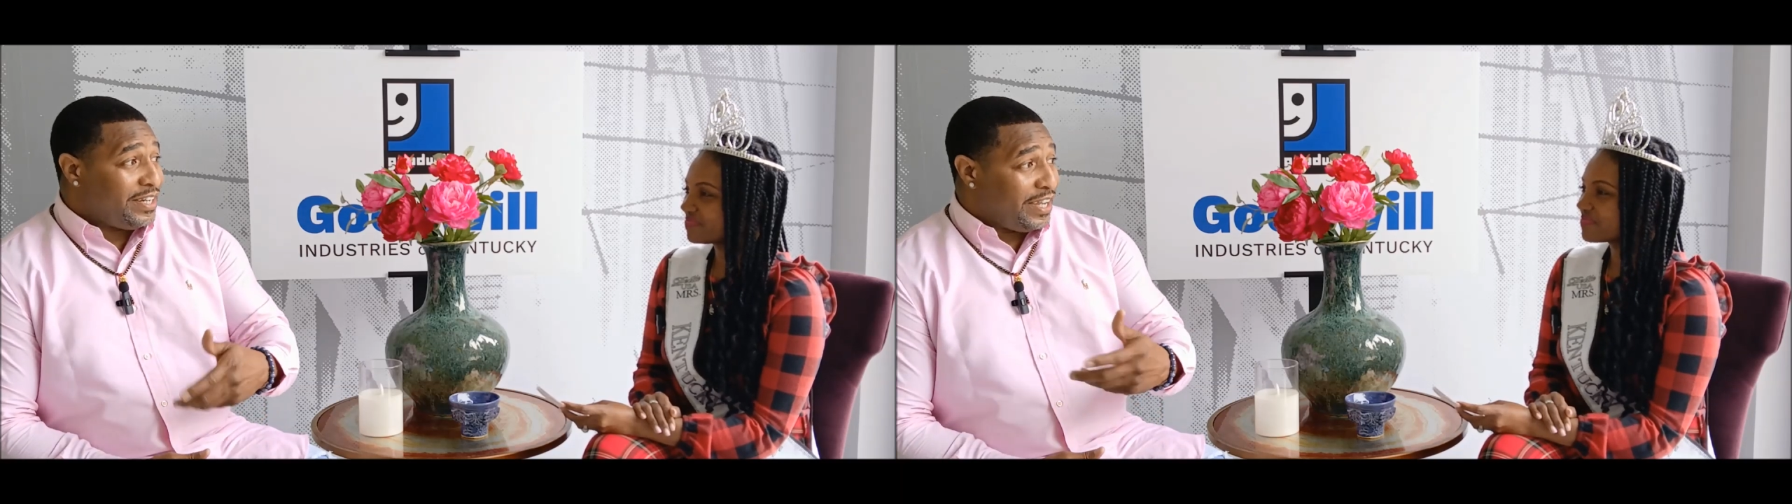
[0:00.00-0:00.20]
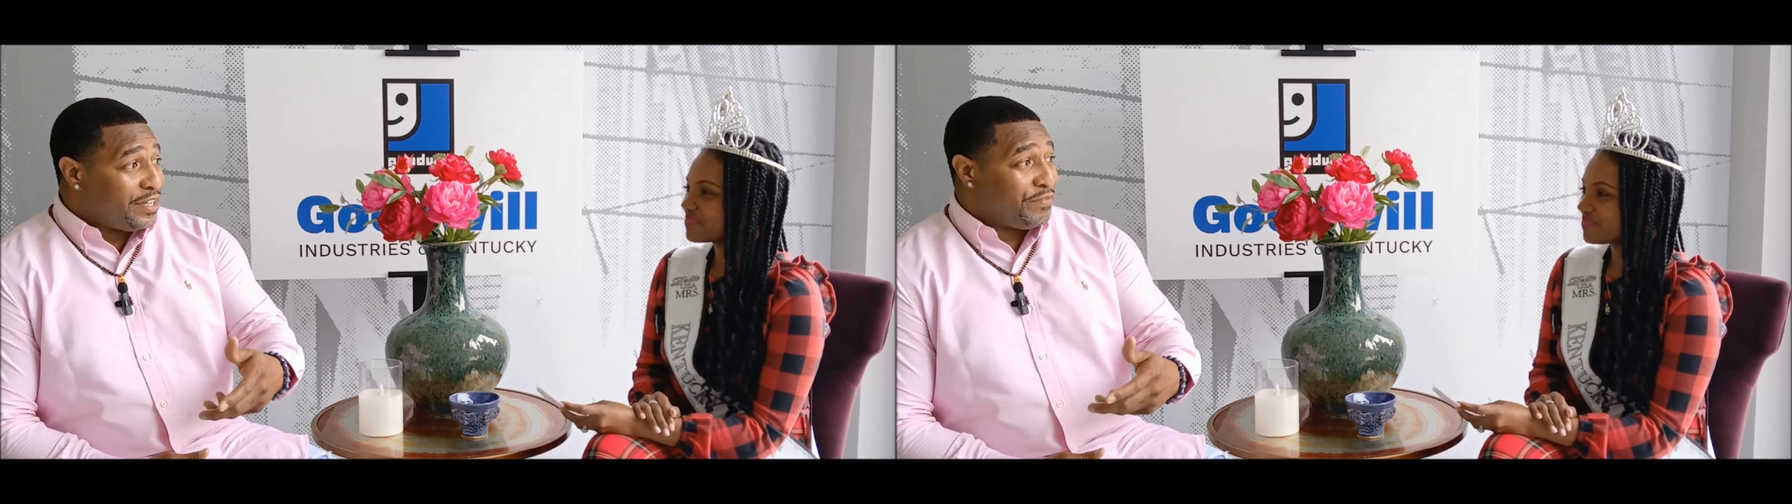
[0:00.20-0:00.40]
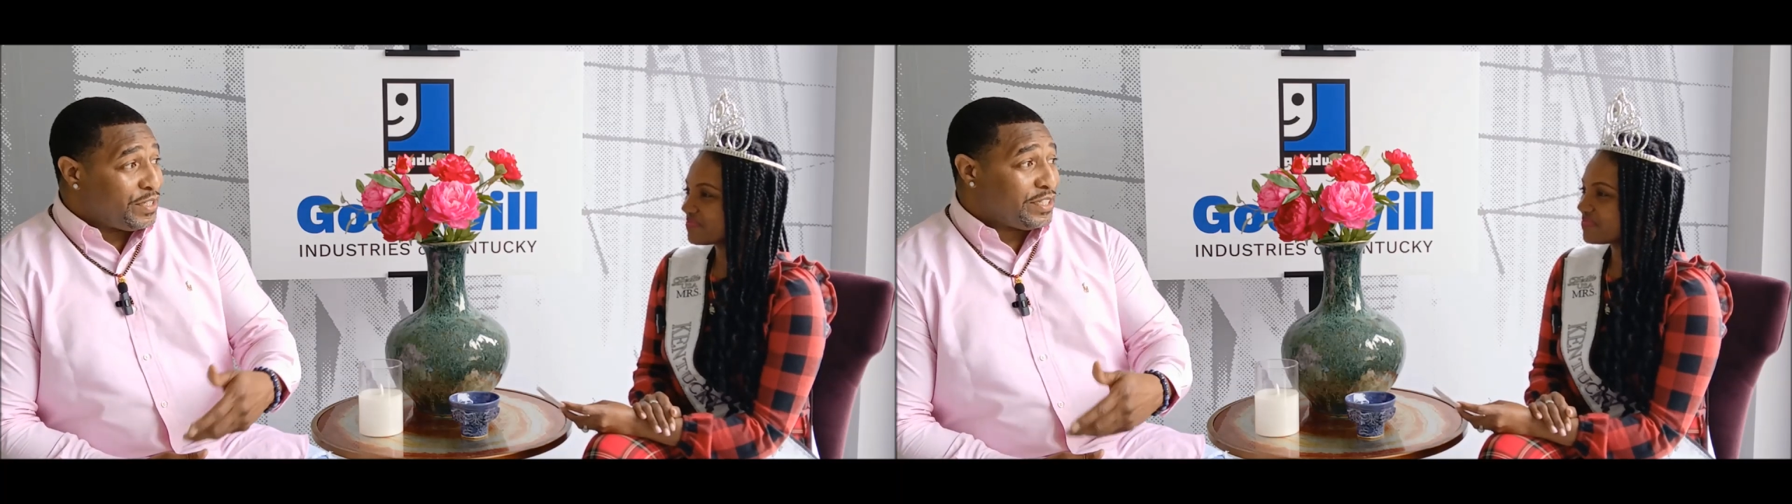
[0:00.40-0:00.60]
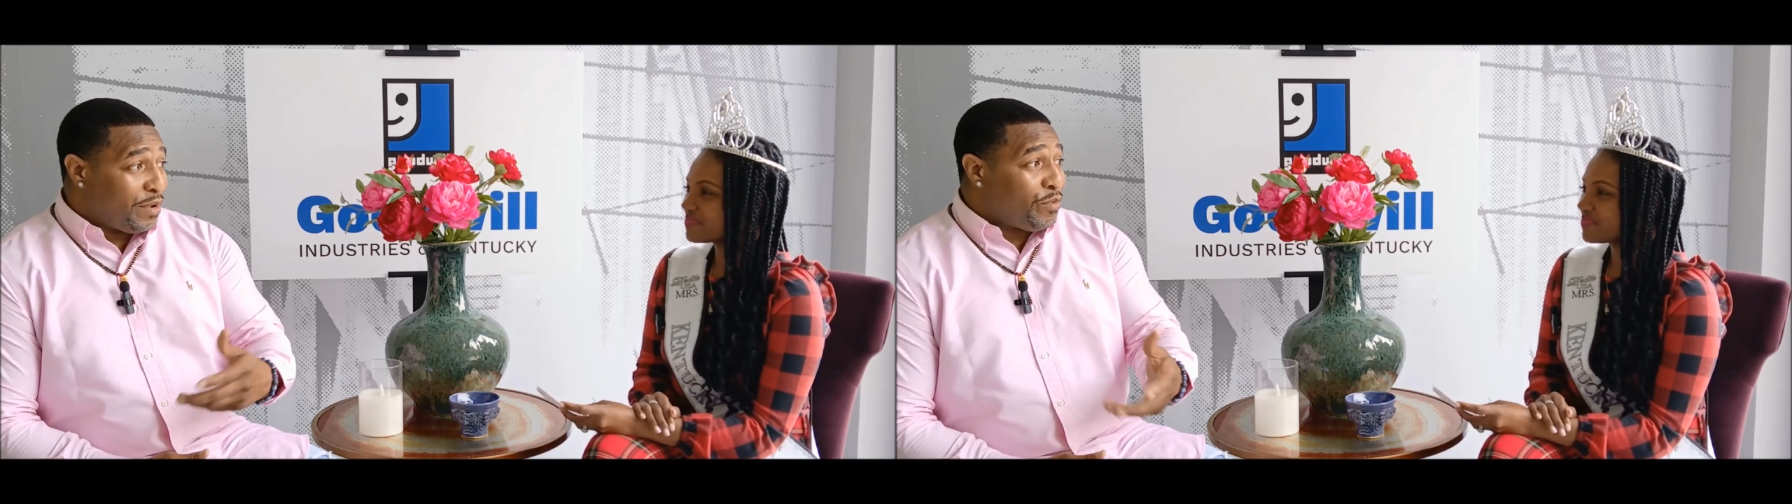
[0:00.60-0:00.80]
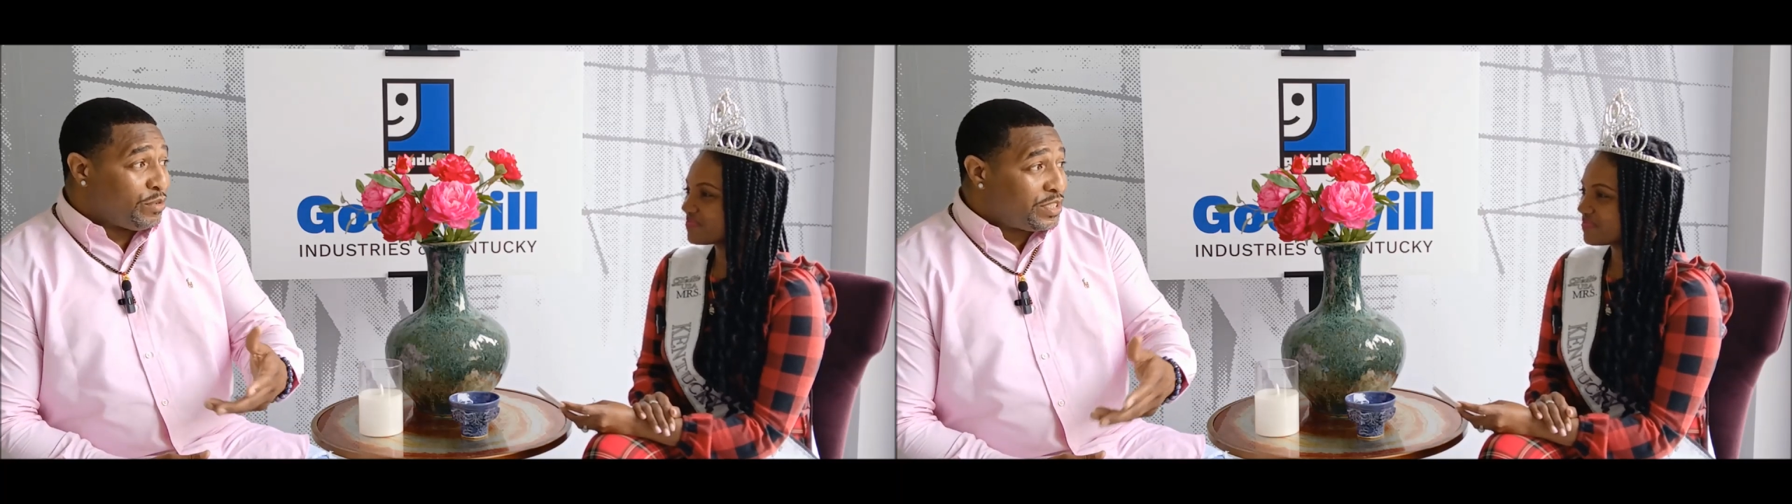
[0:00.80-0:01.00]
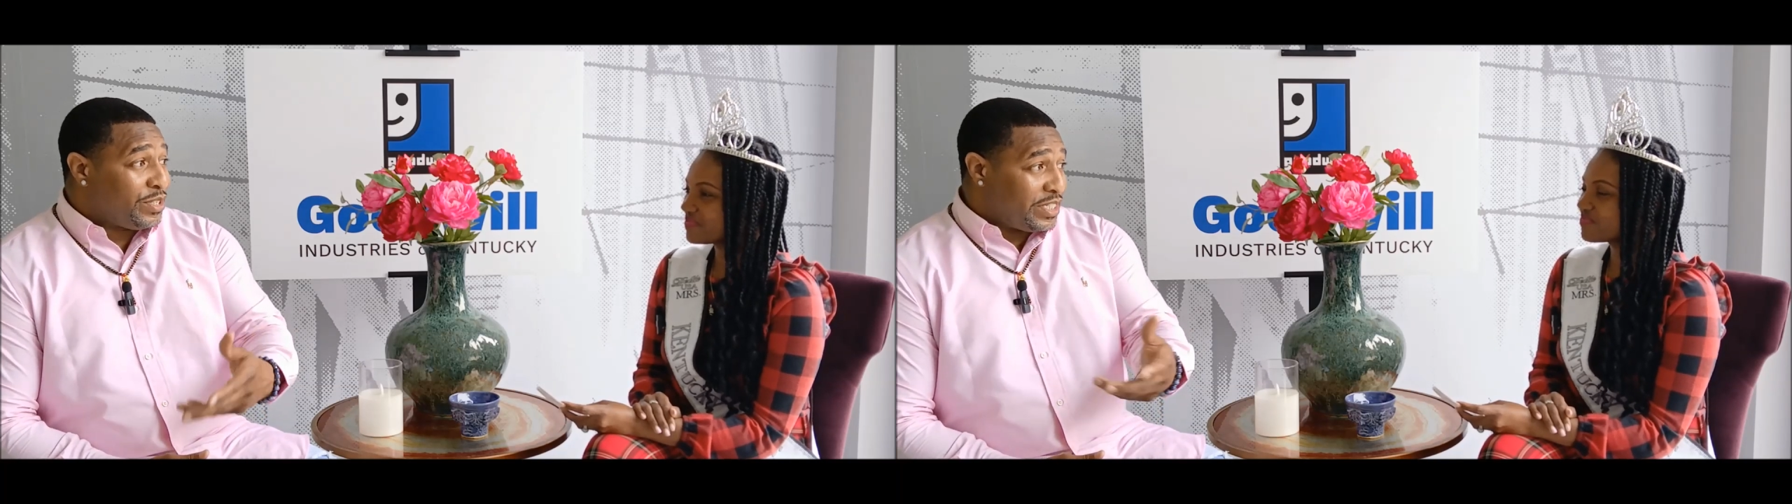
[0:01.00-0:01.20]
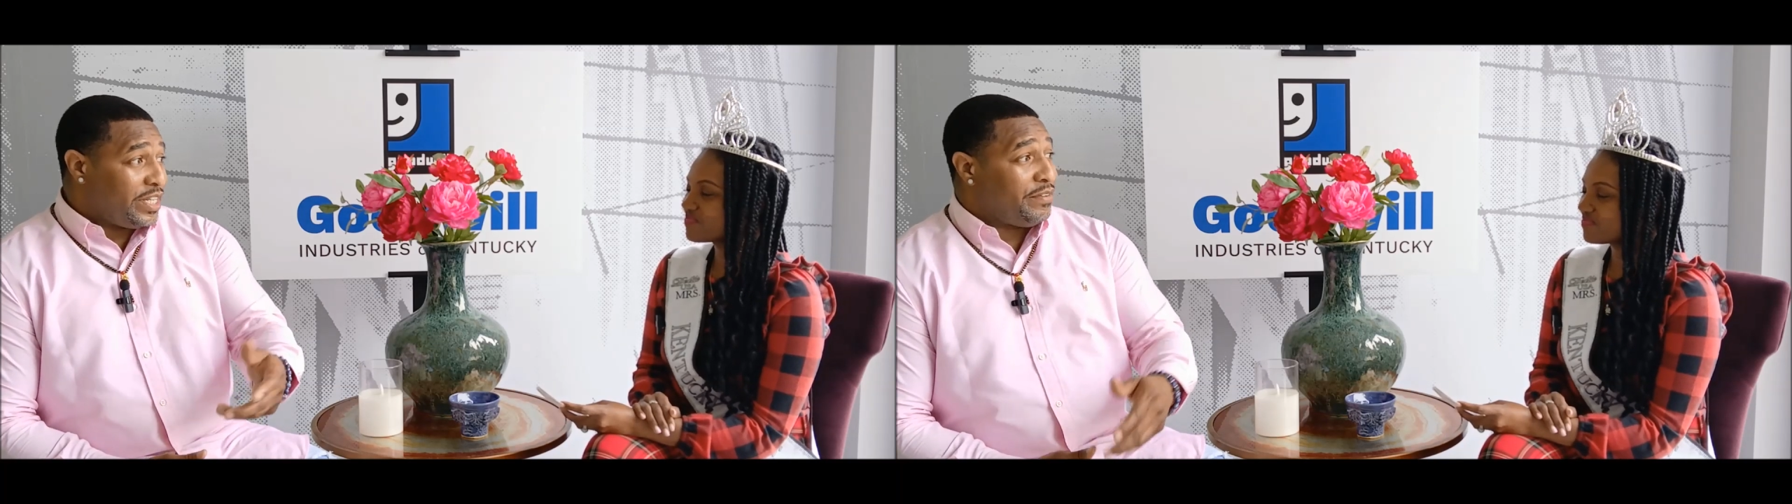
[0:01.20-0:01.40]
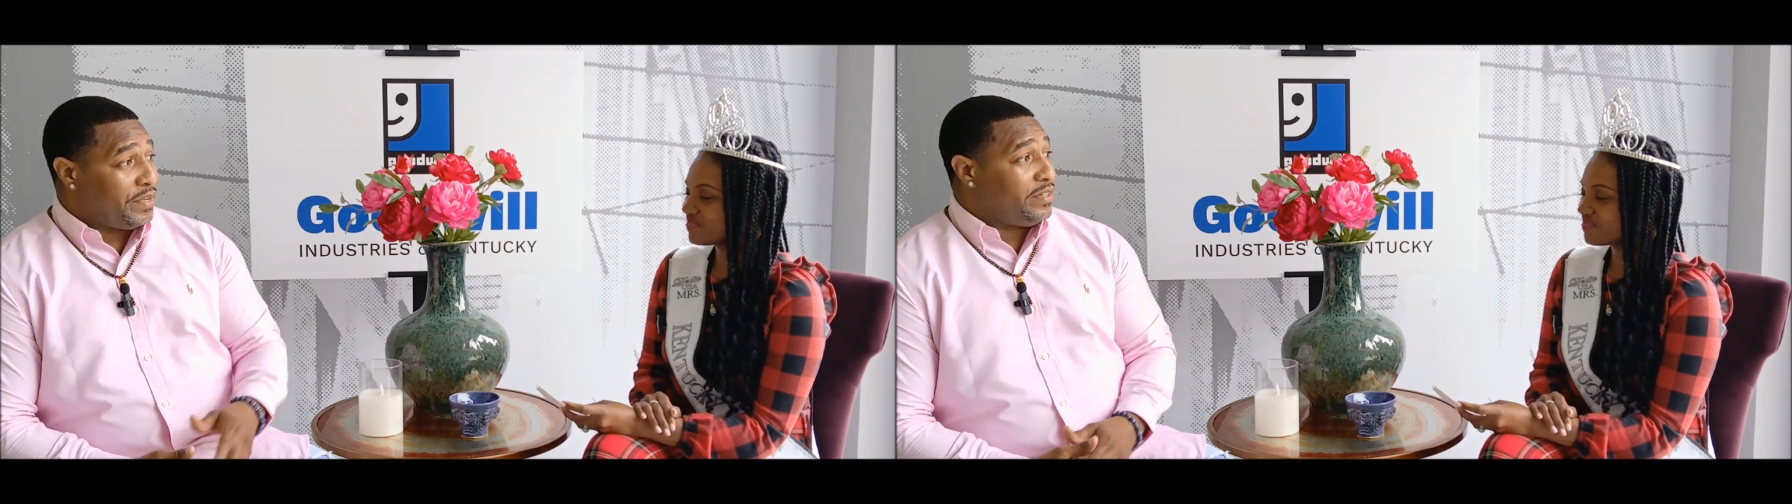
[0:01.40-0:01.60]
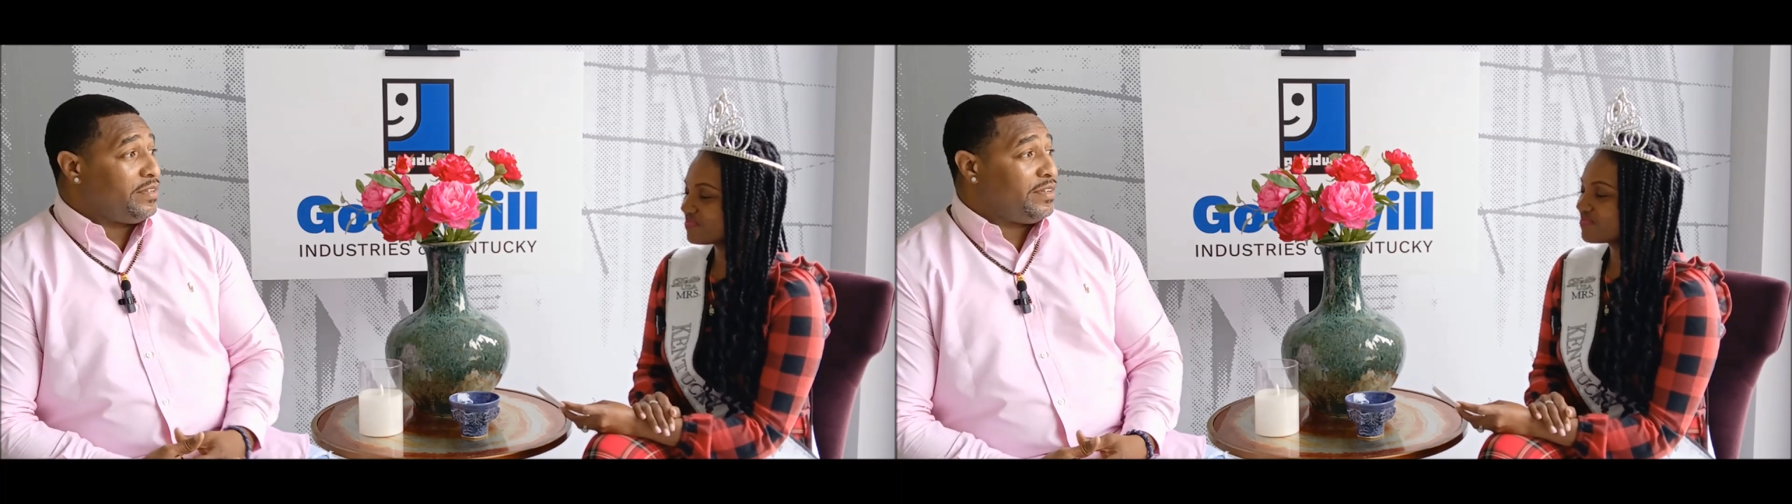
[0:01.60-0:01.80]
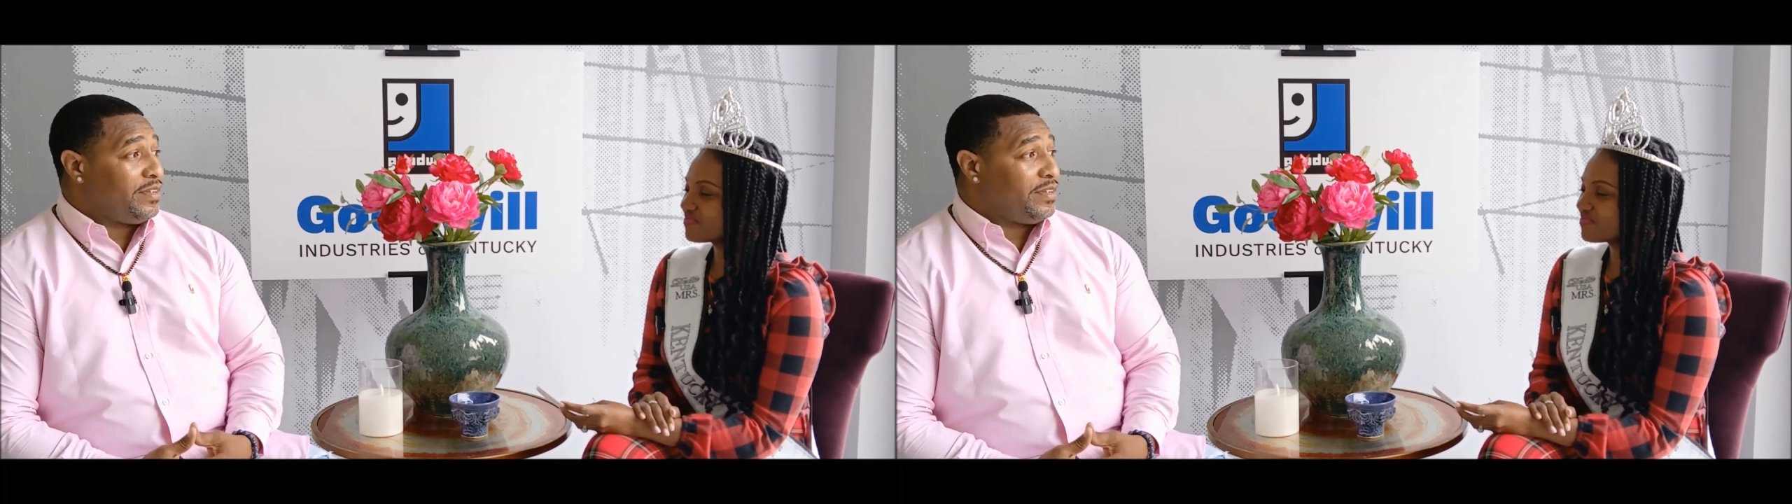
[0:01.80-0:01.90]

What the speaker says: is in the individual that wants to achieve it.